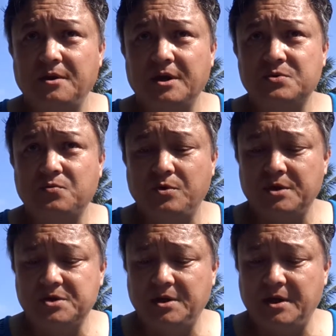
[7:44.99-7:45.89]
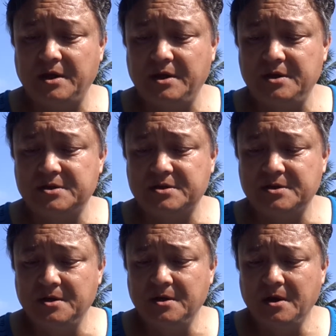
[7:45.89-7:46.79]
The next question
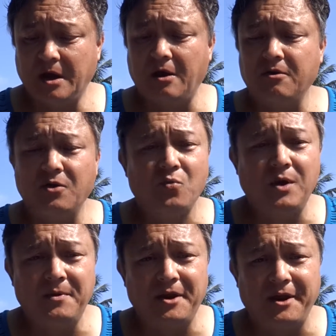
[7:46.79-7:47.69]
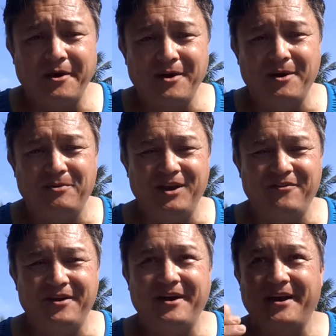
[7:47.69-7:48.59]
is, how are the women here?
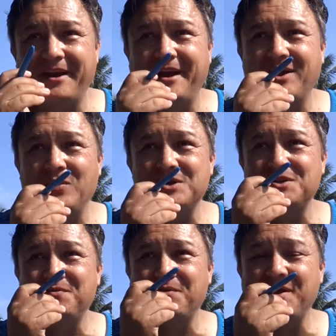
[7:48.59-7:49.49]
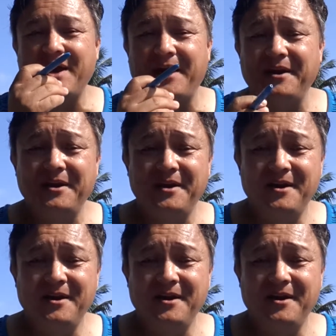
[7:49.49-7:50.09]
Believe it or not, I got a question for that.